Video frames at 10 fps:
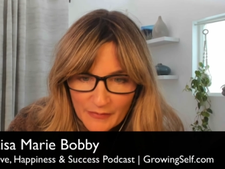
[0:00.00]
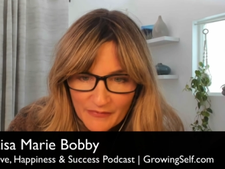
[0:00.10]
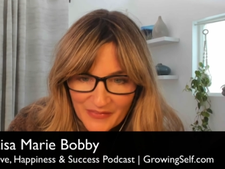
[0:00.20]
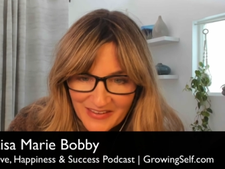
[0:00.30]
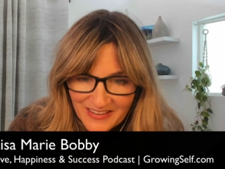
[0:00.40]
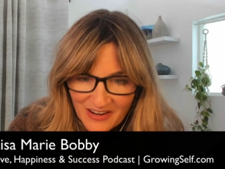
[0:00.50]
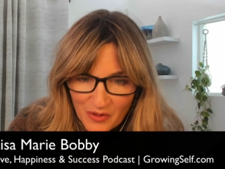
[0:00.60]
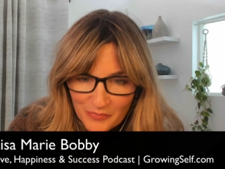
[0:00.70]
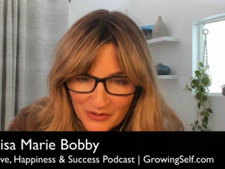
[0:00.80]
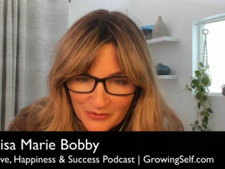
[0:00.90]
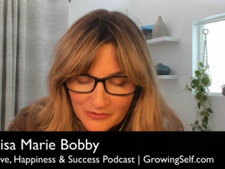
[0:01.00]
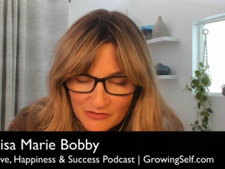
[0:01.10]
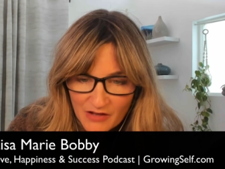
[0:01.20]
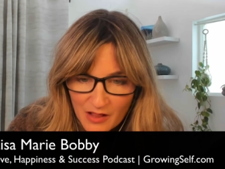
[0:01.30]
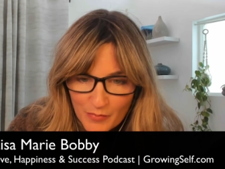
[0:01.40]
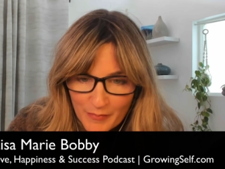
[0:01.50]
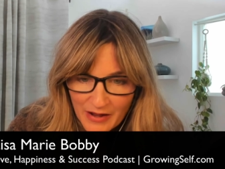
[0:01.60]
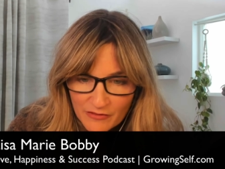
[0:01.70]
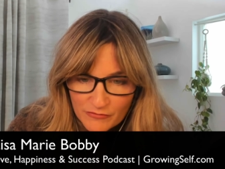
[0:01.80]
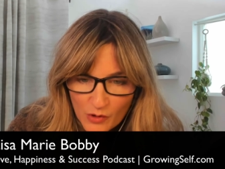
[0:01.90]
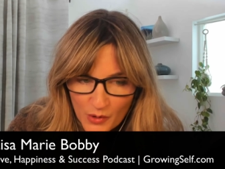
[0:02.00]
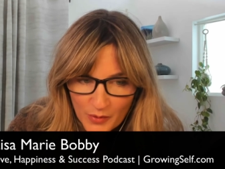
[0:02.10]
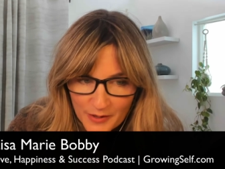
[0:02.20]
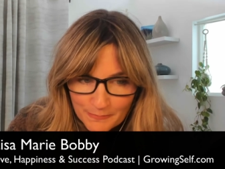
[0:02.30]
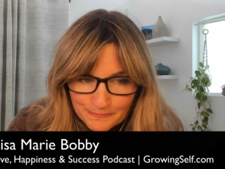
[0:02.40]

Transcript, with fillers: and then they can help you develop a path forward.